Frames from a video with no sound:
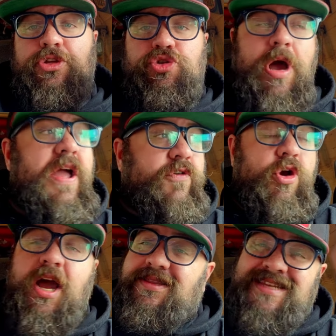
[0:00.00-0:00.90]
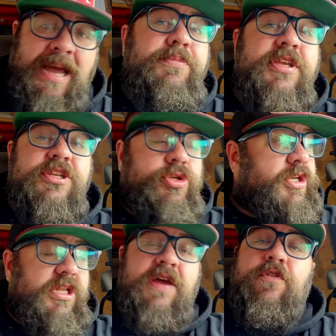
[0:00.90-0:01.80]
the driver attempted to
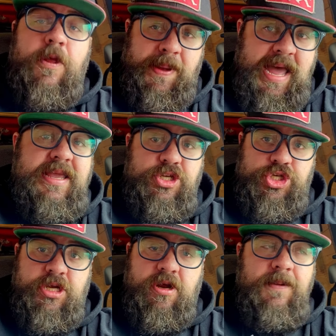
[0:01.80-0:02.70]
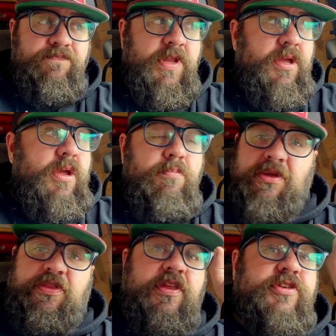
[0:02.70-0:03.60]
deliver the package here,
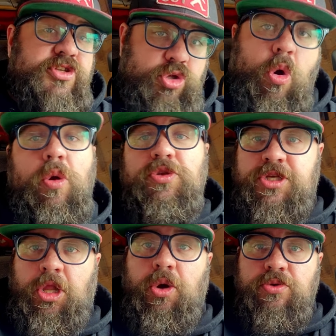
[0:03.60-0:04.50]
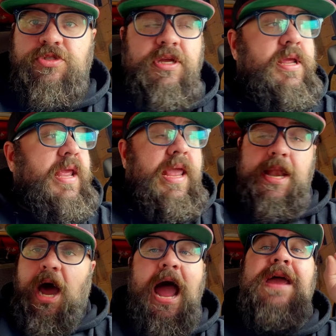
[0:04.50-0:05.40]
but that the store was closed.
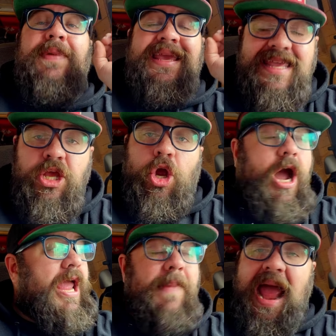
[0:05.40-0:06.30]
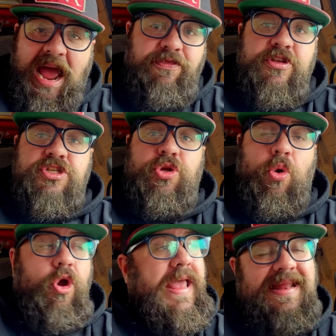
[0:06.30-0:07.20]
And I am here. I am at the
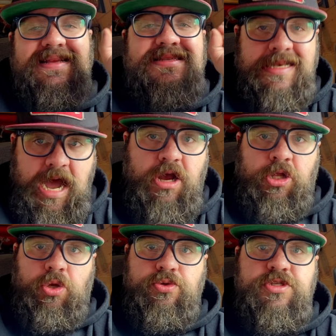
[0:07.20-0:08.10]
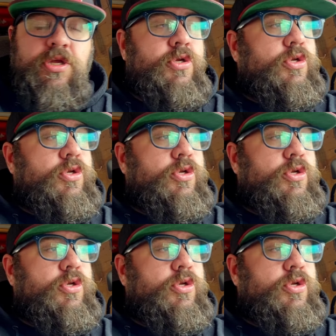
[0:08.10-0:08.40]
store, and it is not closed.